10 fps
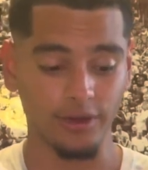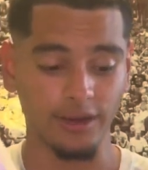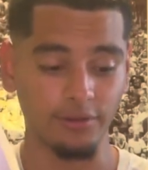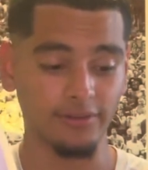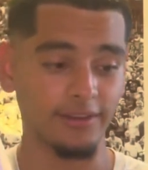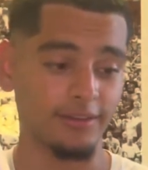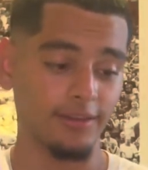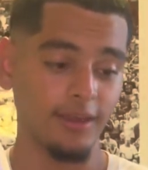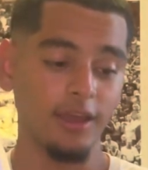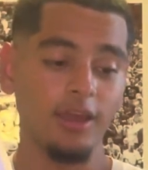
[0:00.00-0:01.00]
How it says
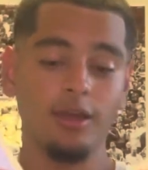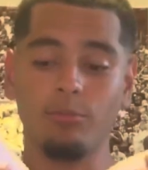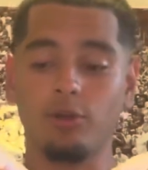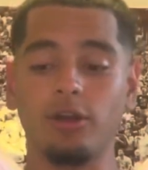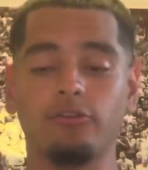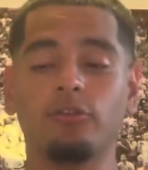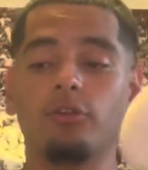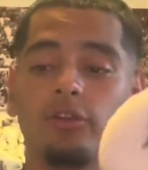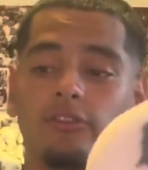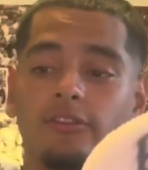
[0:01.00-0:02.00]
Bronx
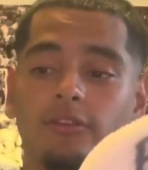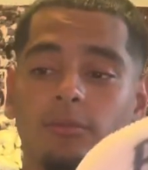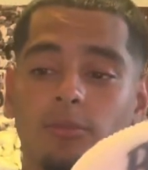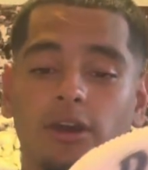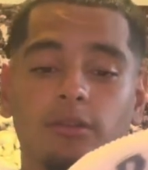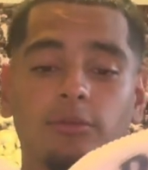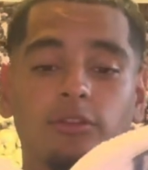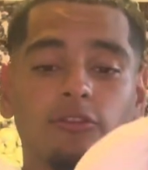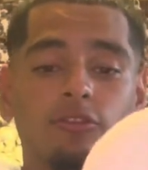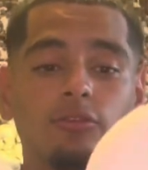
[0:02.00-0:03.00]
Origins on the bottom of
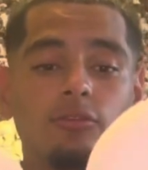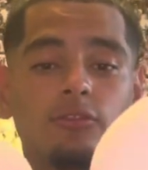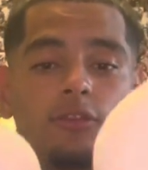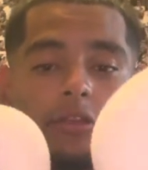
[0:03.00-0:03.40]
the shoes.